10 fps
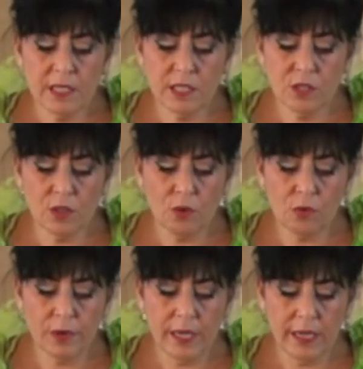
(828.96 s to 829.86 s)
This is the
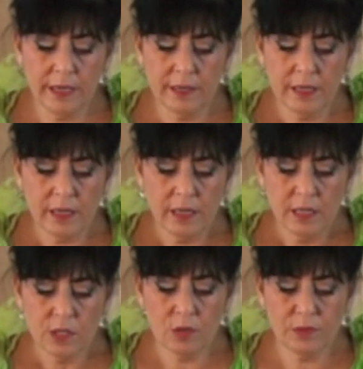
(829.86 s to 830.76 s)
green.
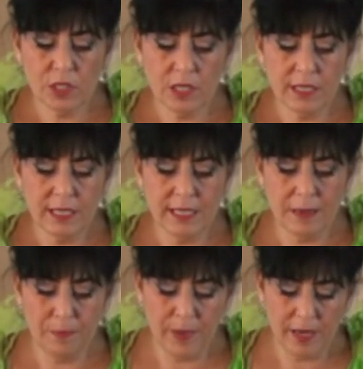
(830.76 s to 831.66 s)
So I'm just going to
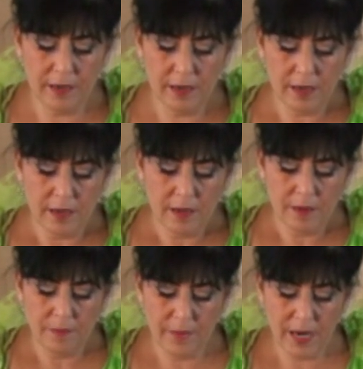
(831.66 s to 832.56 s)
dip in
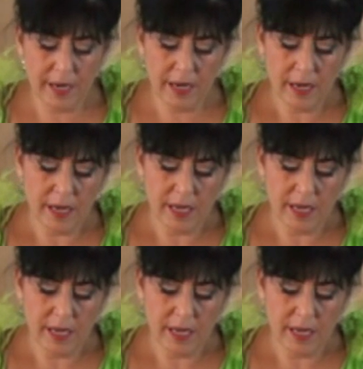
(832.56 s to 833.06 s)
my